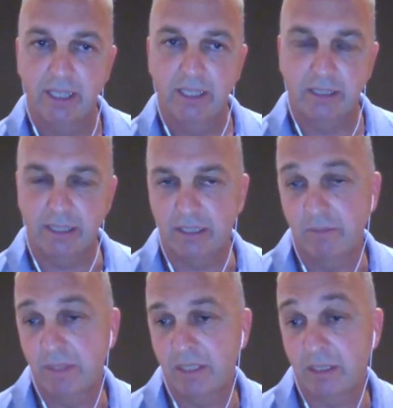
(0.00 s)

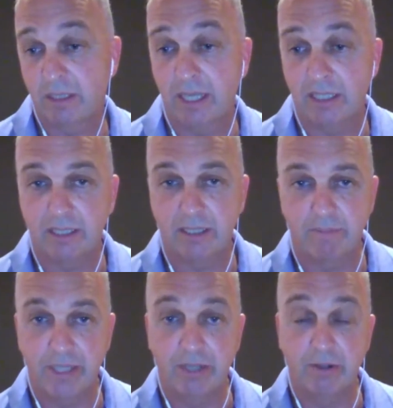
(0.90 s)
system that just gets
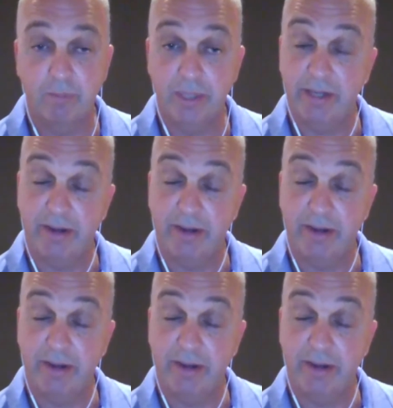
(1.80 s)
bigger and bigger.